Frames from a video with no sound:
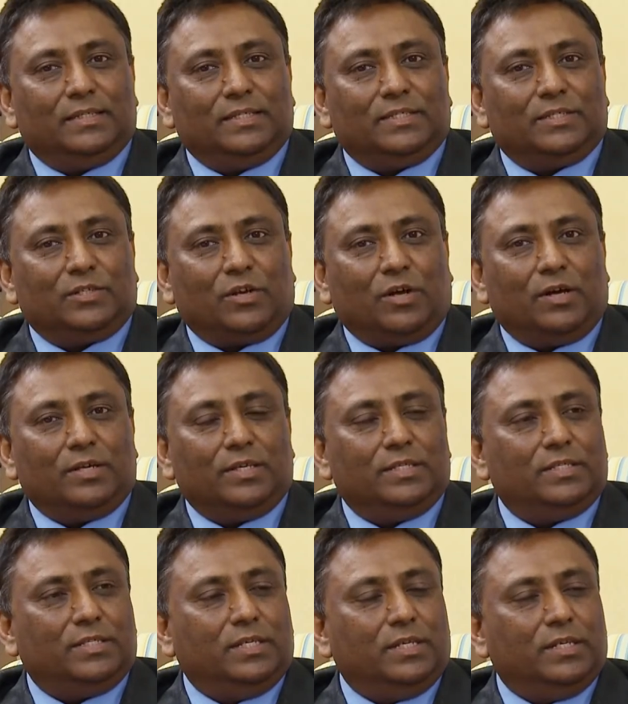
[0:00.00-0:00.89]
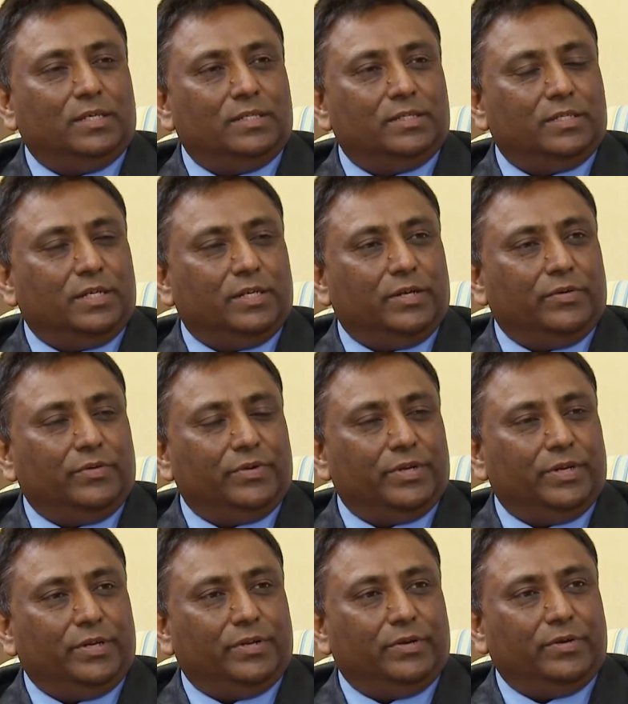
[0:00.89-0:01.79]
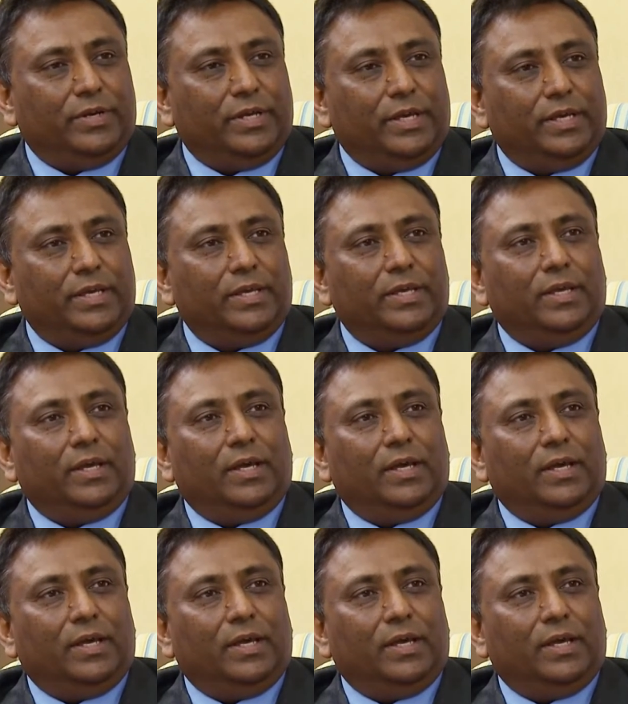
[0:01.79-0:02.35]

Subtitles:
the strongest institution today.